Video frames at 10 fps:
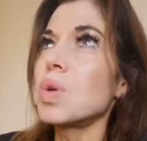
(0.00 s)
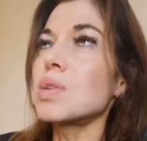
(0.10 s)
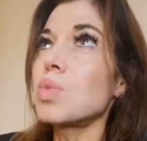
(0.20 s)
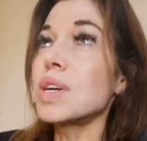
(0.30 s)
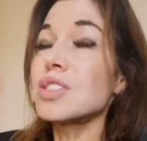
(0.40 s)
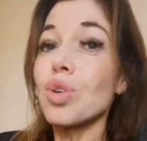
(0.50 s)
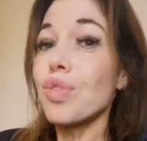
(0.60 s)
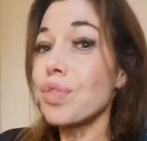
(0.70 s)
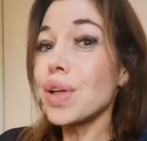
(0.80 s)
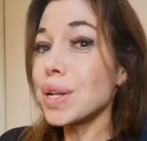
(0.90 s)
we're so
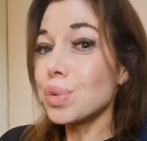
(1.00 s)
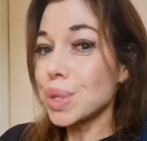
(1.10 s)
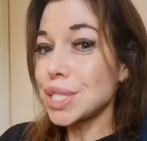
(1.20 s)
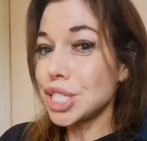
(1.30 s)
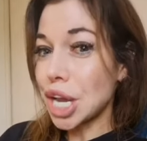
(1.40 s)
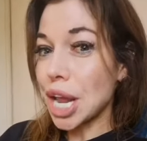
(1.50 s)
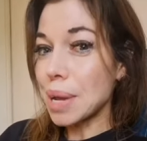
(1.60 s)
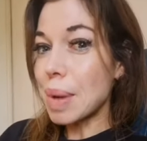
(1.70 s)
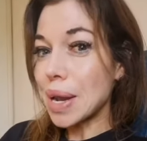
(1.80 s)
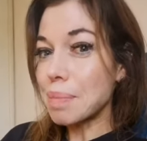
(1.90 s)
filled with
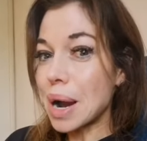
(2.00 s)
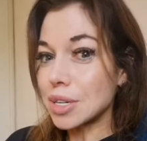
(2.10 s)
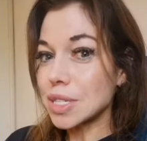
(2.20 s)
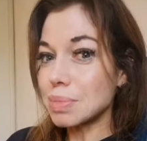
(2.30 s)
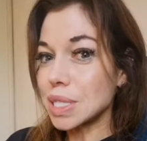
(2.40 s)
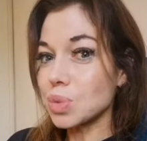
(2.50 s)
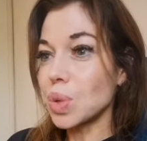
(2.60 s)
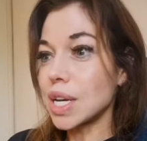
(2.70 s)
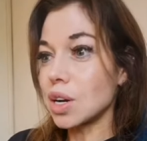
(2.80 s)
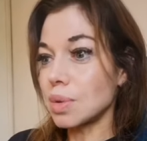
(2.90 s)
shame and embarrassment
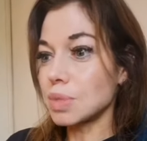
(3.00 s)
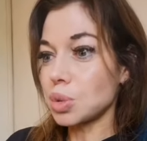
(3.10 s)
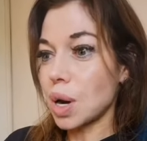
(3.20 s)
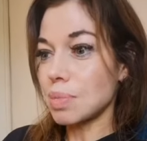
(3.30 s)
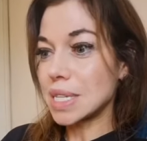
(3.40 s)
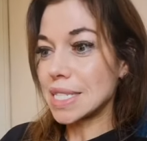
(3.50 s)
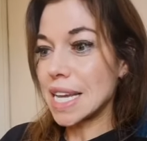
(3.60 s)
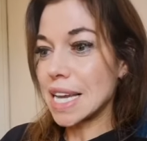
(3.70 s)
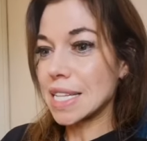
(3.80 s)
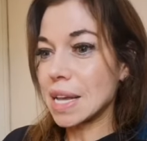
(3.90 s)
when it comes to our
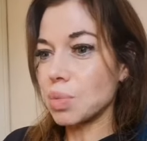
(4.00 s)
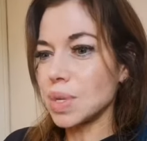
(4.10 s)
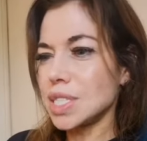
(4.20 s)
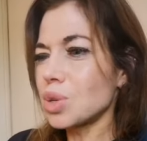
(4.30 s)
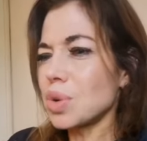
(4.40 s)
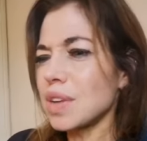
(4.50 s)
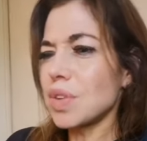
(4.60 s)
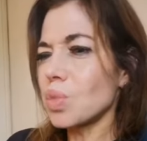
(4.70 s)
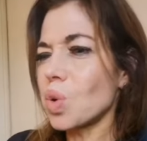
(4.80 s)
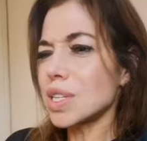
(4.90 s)
mistake that we don't
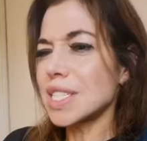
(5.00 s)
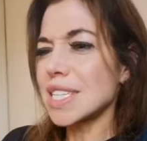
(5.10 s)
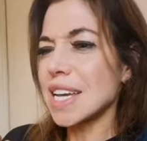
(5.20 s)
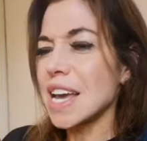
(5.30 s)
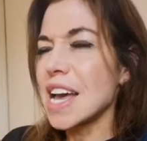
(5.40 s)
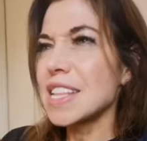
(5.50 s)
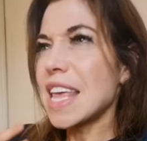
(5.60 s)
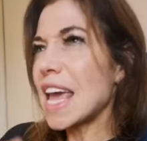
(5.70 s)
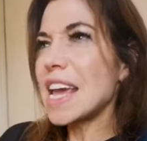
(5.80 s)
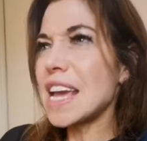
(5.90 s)
even want to
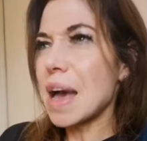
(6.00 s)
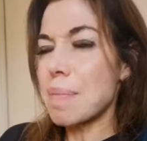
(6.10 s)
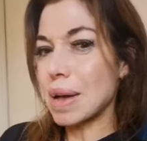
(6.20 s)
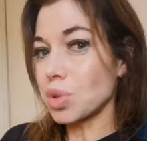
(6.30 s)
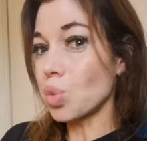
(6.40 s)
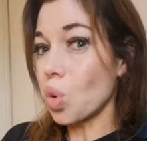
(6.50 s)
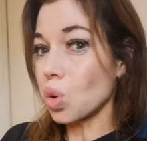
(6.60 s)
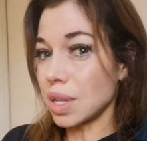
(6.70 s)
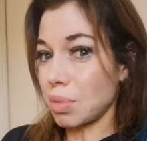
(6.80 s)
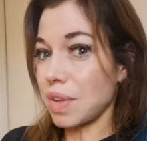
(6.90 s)
think about the
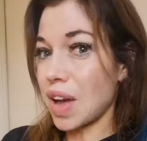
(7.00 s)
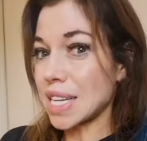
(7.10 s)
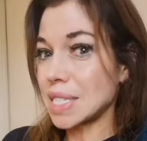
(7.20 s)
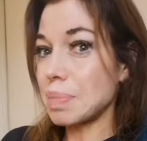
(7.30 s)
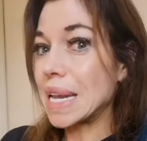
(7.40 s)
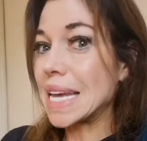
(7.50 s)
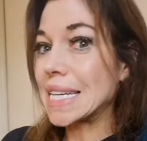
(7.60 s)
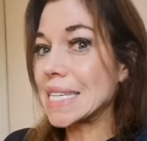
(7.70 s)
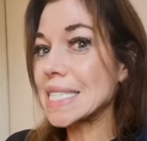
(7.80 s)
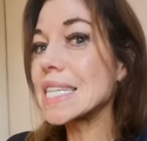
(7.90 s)
role that we've had to play
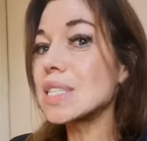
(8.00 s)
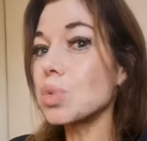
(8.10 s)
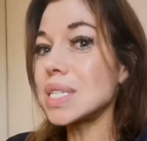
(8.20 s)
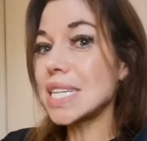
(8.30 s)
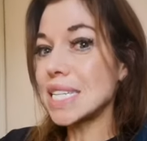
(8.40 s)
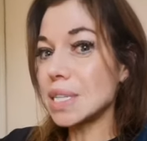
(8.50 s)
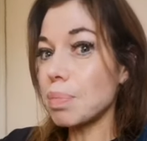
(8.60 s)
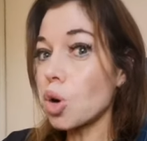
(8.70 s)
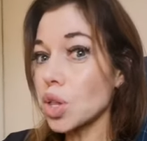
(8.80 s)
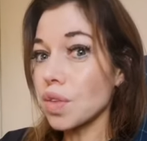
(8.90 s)
in it. And so we tend to
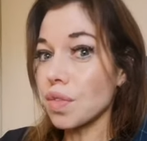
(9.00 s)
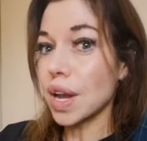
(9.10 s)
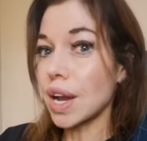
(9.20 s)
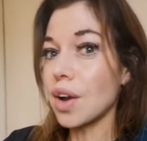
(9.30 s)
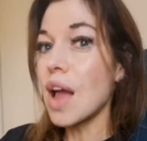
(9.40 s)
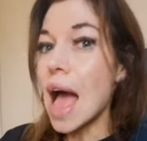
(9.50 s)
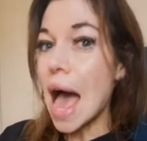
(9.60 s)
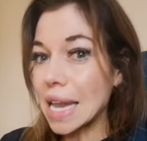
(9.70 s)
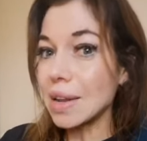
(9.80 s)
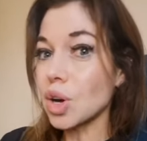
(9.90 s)
point the finger
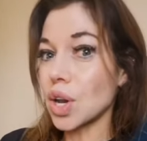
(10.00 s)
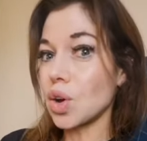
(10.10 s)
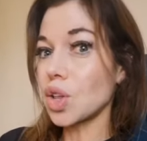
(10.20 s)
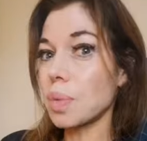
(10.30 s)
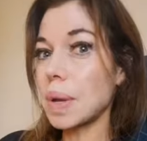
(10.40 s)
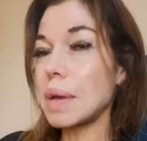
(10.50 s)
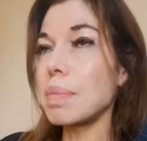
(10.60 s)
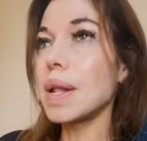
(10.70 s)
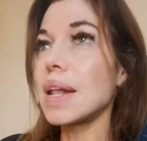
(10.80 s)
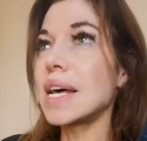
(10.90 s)
and look at other
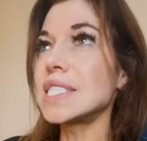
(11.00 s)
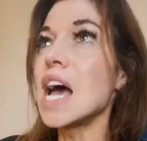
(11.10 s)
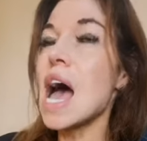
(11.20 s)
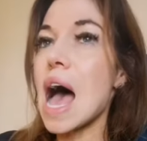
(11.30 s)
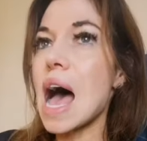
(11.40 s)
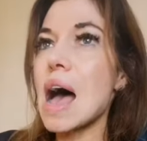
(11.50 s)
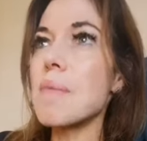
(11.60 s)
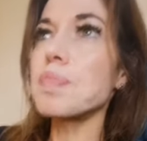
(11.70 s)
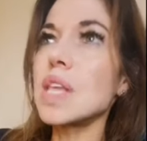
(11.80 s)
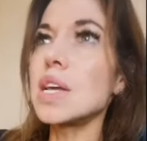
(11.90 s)
people
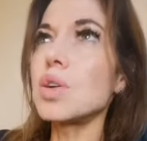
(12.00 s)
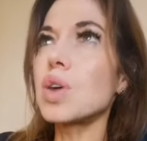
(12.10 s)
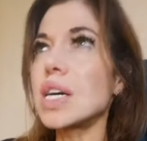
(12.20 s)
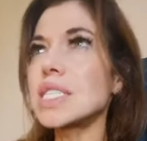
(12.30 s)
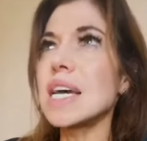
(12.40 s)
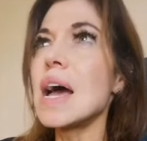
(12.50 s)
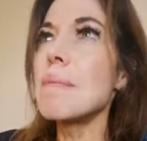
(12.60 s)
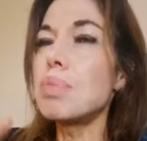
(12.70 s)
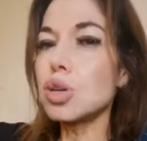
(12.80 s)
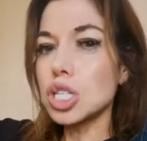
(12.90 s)
and kind of
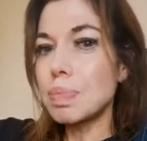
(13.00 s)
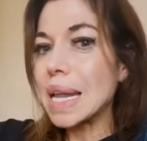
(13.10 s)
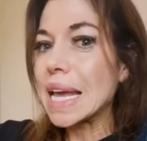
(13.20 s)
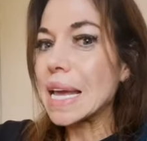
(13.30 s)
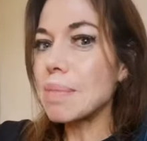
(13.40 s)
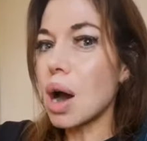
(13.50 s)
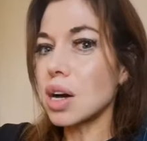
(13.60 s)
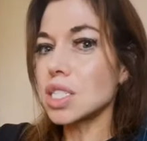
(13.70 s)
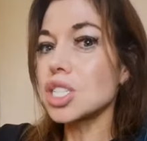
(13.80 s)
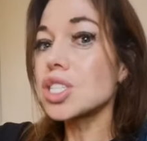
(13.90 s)
push blame
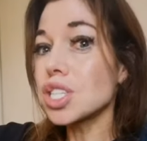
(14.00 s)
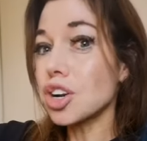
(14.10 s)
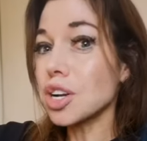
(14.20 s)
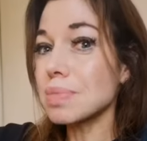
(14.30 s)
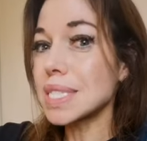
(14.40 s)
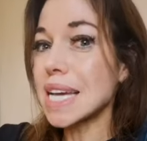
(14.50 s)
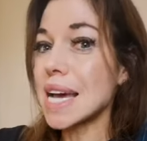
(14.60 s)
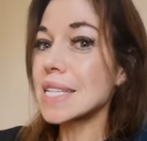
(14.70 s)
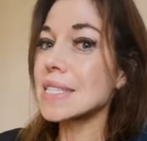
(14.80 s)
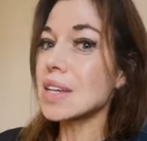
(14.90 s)
onto
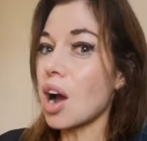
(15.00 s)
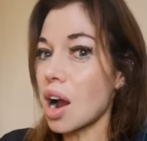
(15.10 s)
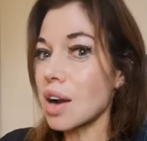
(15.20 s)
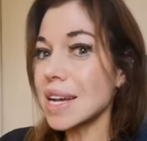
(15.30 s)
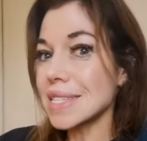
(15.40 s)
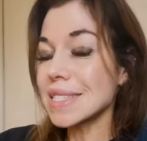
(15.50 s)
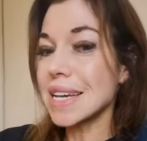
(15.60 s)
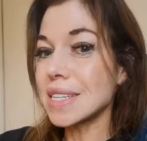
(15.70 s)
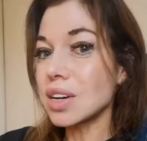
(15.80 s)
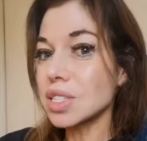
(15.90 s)
circumstance or, as I
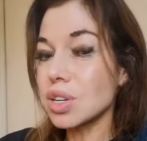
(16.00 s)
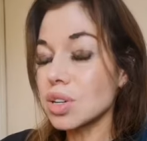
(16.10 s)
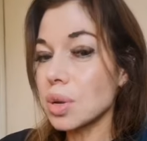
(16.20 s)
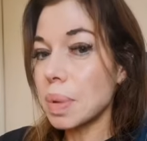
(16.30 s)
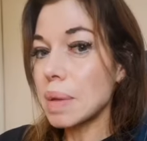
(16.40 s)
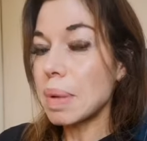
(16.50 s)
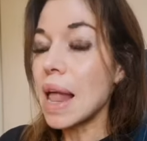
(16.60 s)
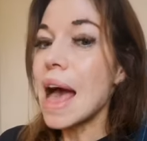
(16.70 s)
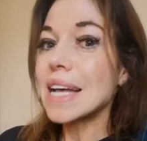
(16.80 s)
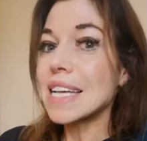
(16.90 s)
said, onto other people.
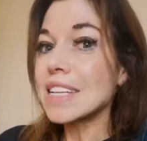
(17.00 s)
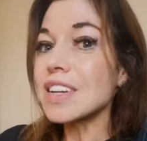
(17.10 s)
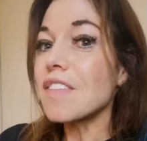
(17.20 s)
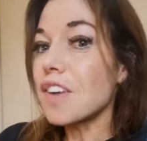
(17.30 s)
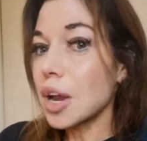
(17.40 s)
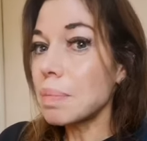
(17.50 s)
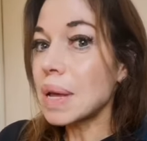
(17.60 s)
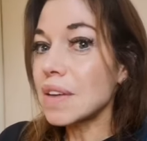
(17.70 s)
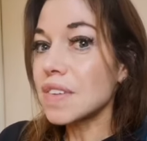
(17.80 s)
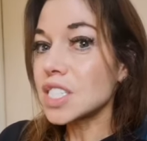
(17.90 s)
And that's not very
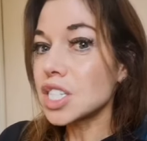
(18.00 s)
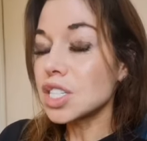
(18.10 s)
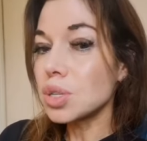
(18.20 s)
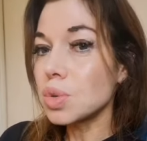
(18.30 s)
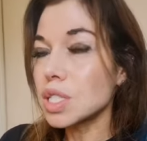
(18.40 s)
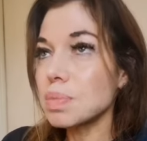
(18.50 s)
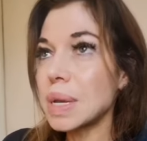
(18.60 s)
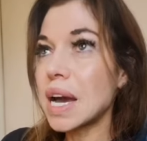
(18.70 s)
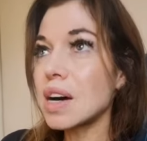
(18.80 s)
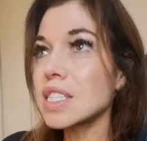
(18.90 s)
beneficial to us,
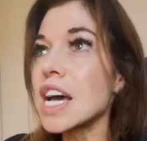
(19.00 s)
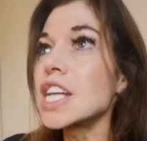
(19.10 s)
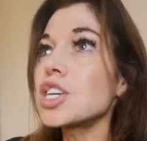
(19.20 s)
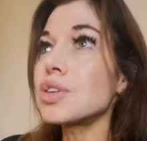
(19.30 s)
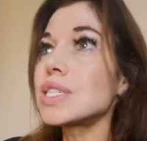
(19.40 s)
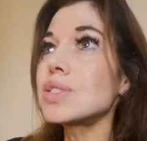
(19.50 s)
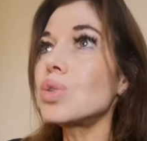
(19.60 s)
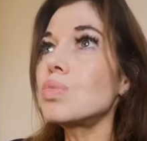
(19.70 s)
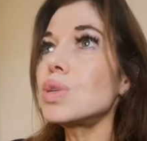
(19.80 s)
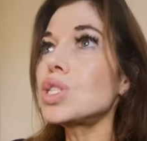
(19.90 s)
because there is
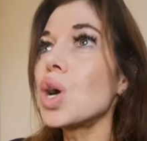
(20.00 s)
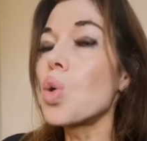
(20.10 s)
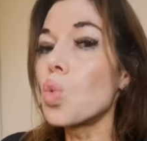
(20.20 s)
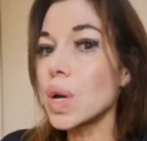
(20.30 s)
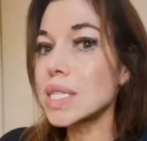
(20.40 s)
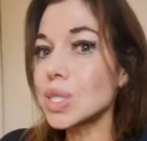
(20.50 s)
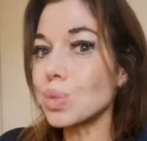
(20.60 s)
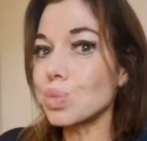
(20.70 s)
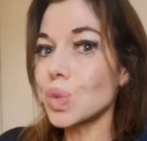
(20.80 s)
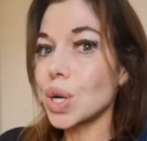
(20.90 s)
so much
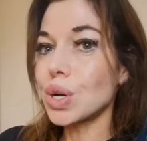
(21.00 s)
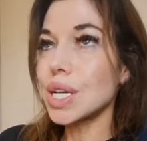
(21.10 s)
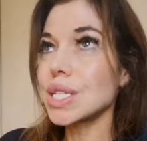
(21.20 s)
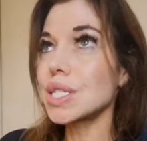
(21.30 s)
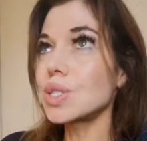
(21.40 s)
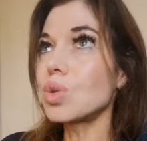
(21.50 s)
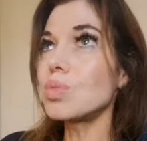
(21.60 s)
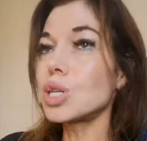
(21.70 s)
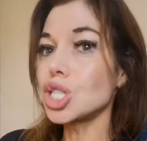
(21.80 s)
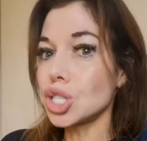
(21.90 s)
wisdom, there is so
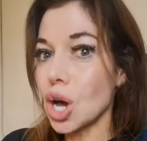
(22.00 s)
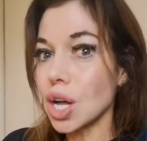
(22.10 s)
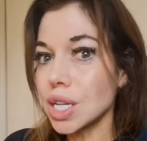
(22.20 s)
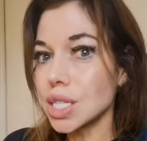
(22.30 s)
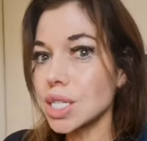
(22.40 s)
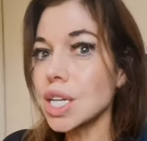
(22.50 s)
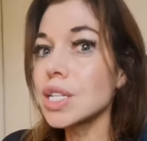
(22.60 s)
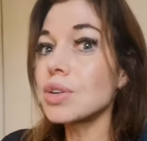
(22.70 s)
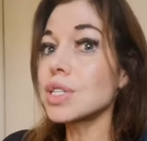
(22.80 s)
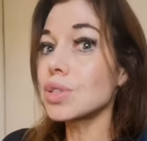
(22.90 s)
much knowledge,
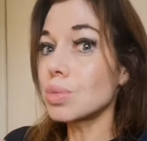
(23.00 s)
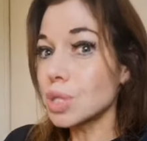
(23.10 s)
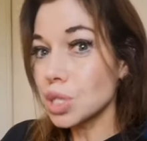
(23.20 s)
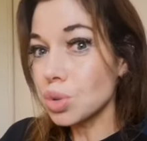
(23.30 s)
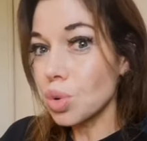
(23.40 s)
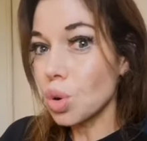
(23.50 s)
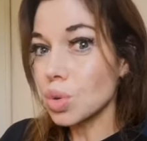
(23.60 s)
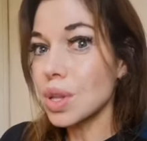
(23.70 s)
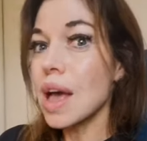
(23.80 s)
there is so much growth